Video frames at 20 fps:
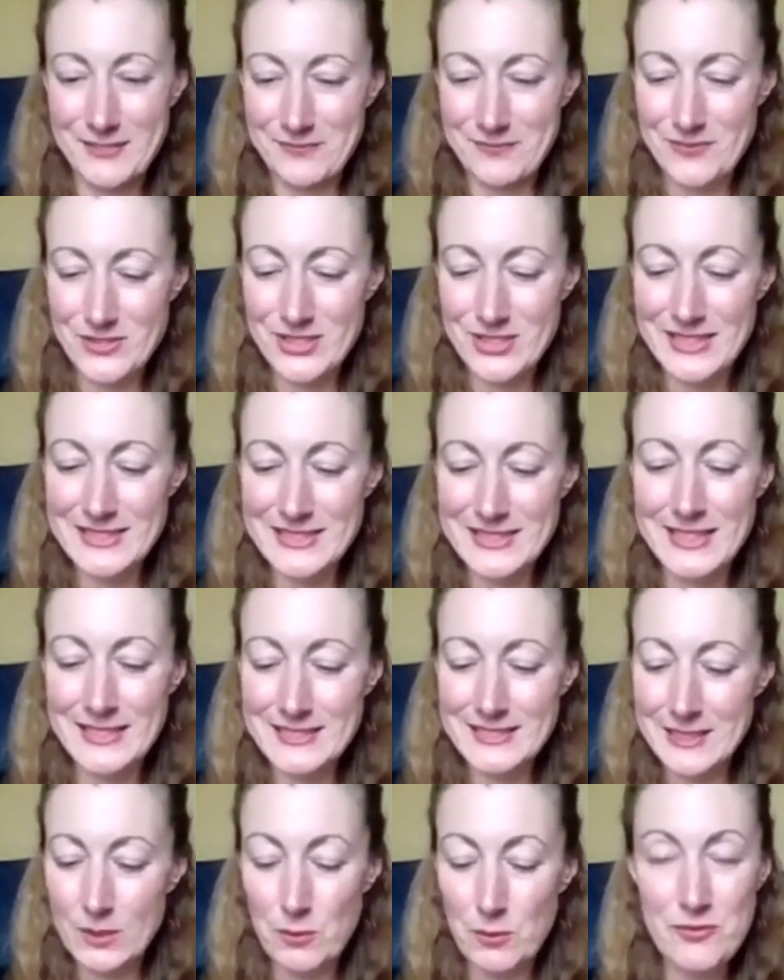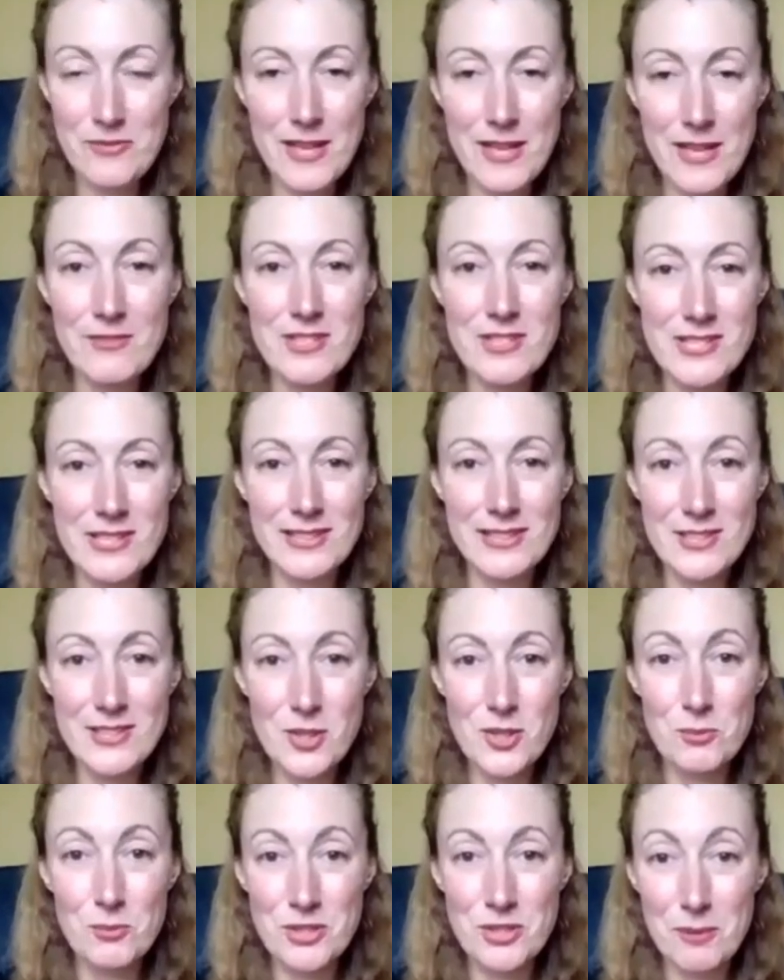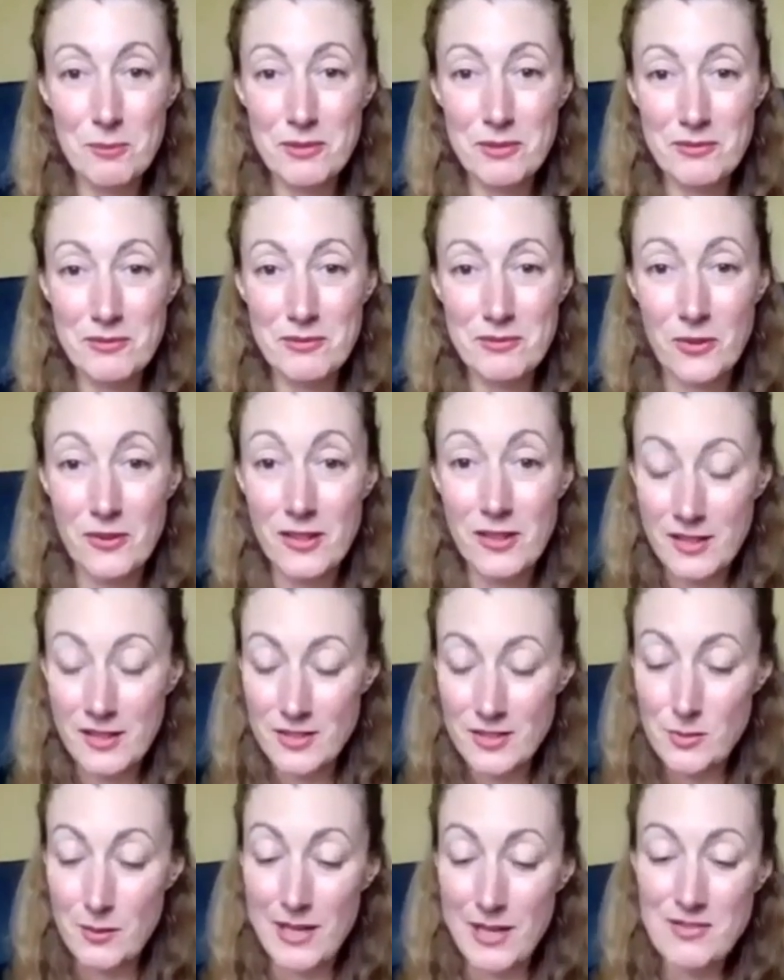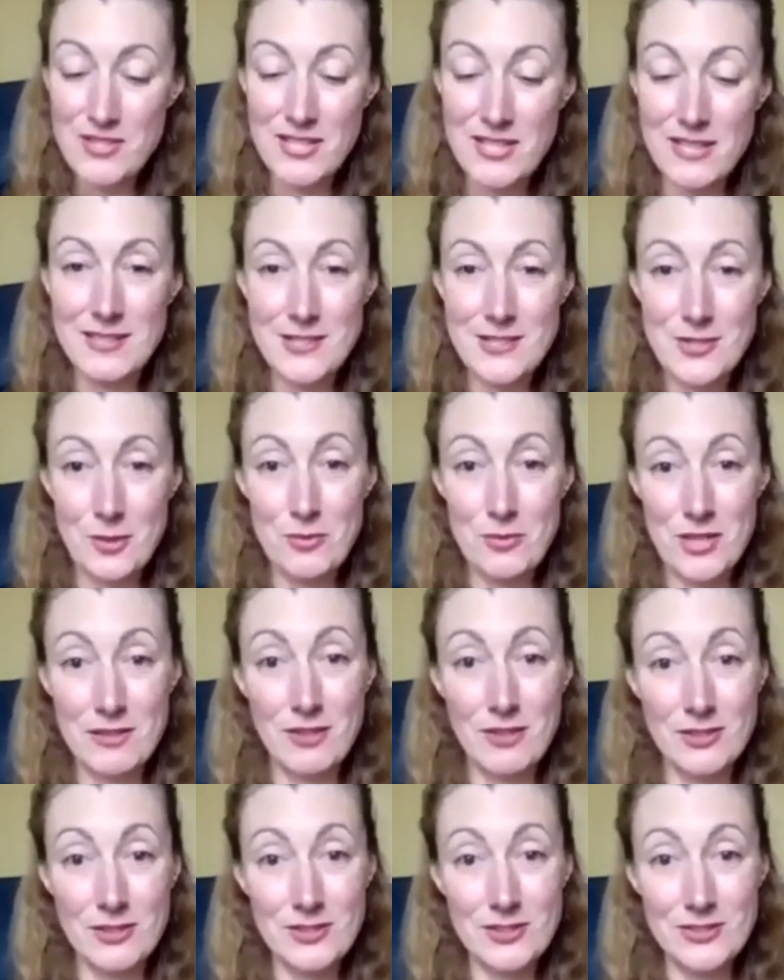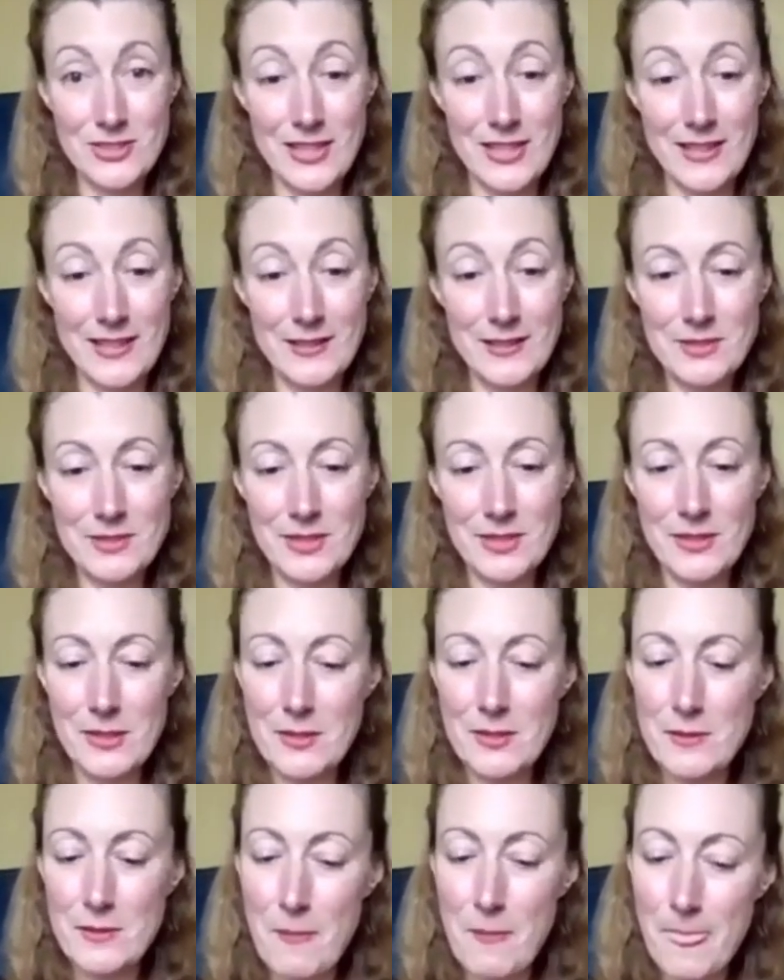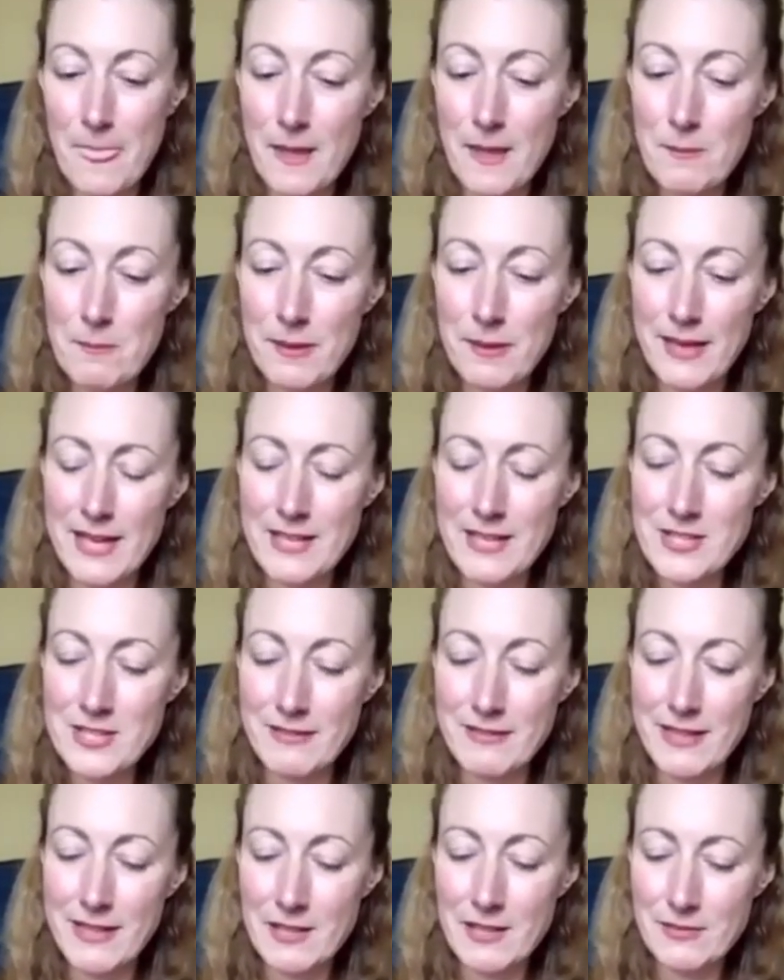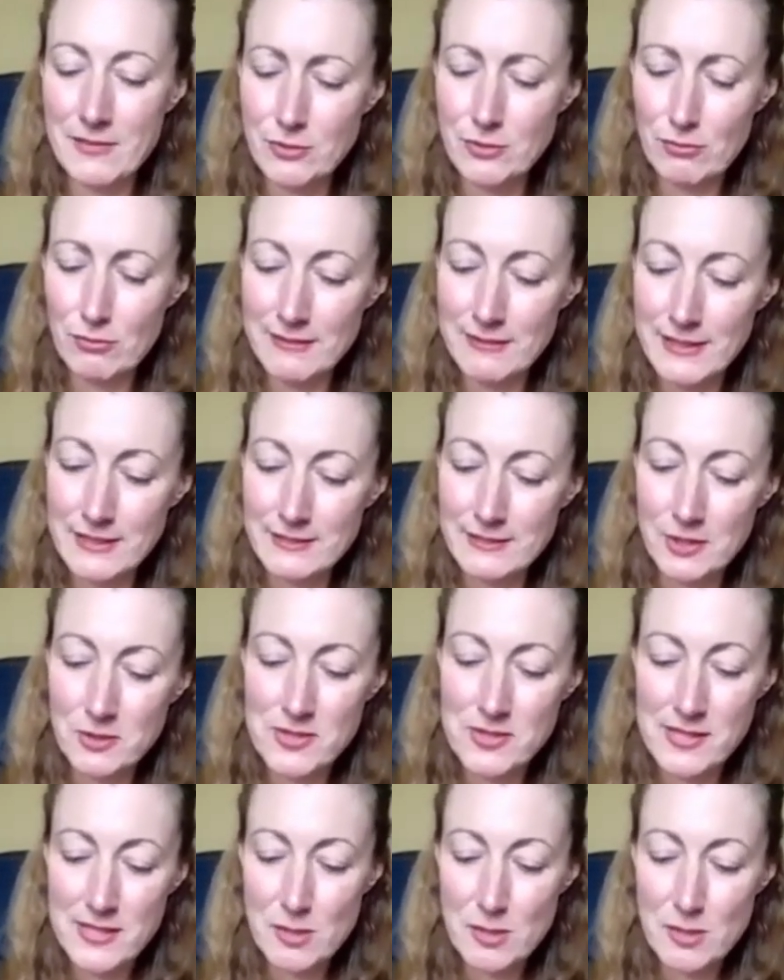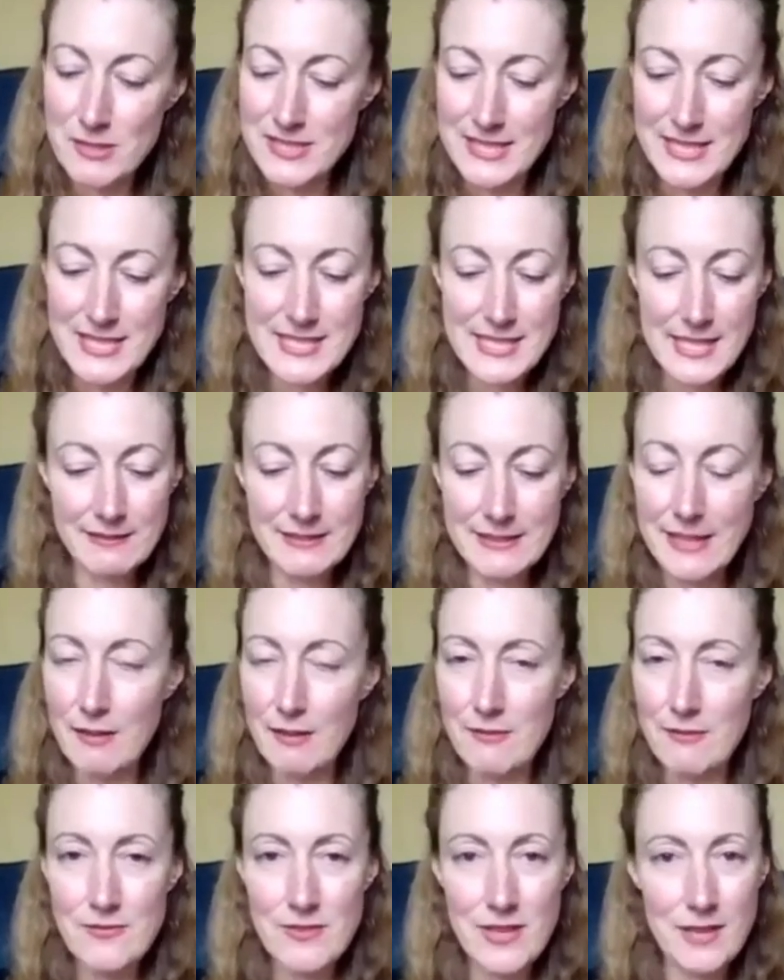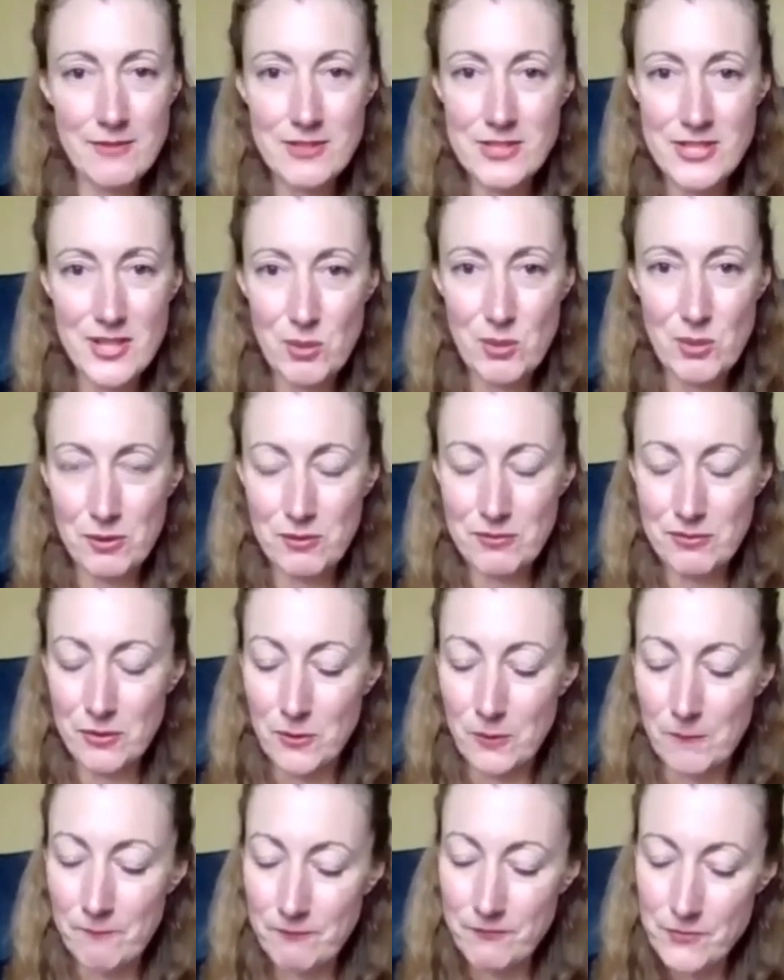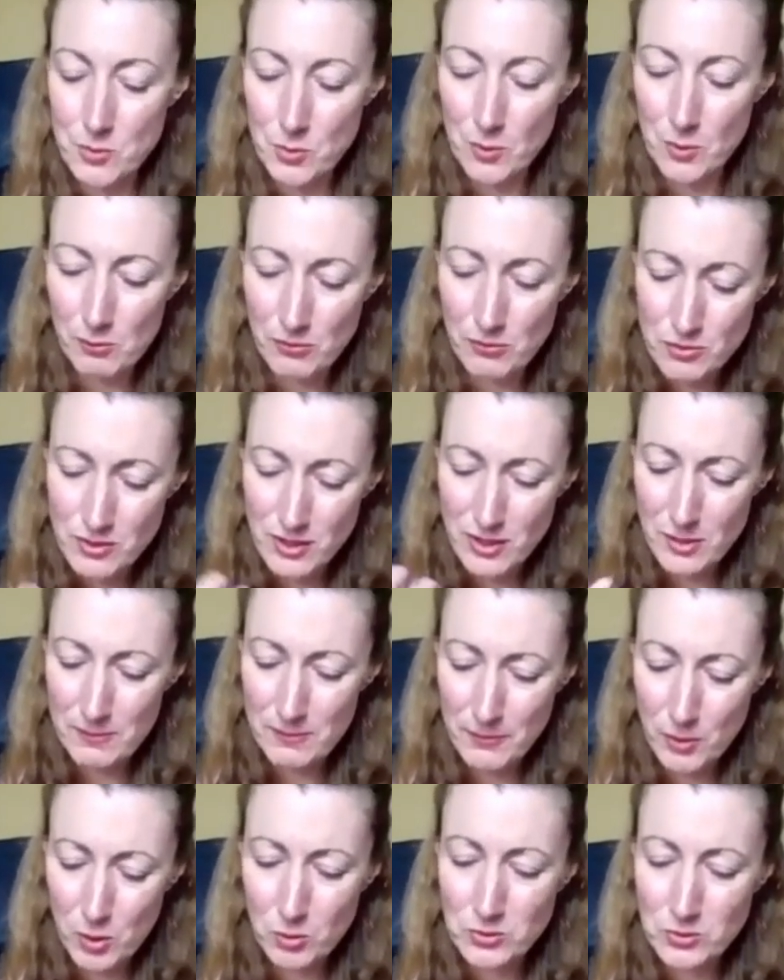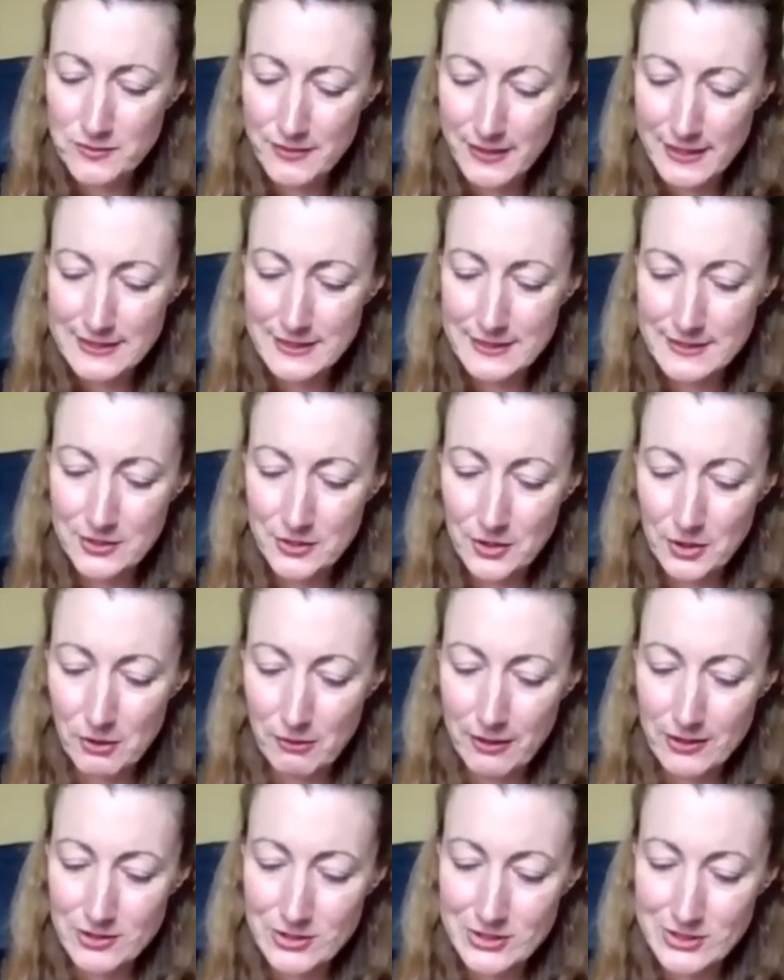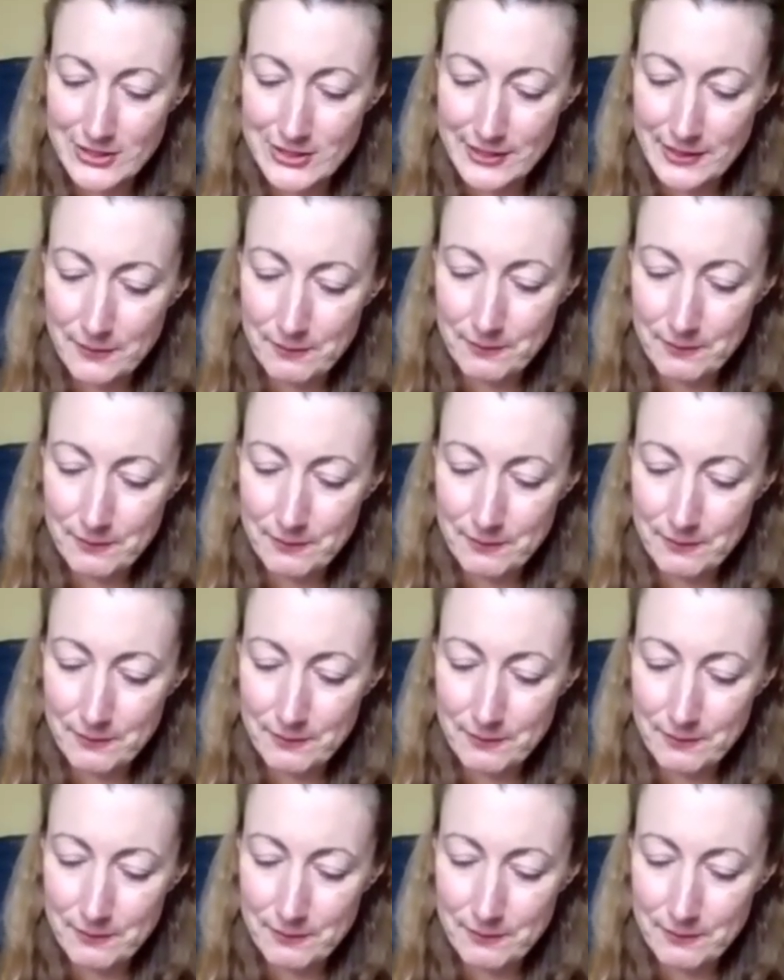So this sense that we've never seen this object before. So I've seen this object lots of times. But actually, if I look really closely, there'll be detail in there I've never seen before. So I'm trying to cultivate a sense of curiosity.